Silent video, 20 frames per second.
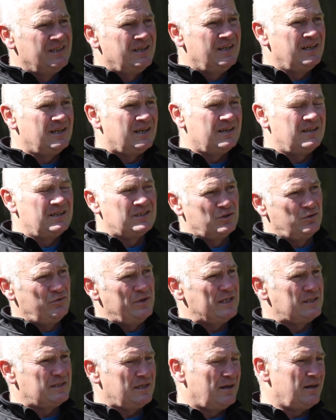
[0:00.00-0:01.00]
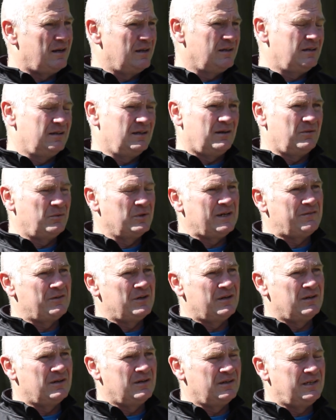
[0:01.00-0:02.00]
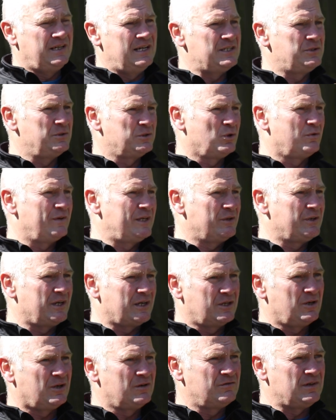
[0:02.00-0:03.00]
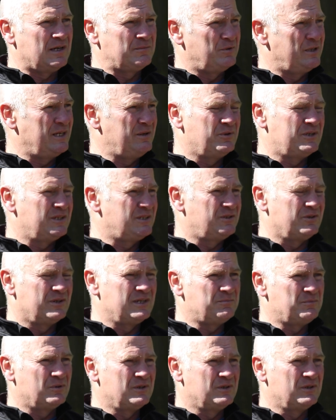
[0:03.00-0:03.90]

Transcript: You know, it's great. I wouldn't have it, Casey was already on that contract, but he would have done it.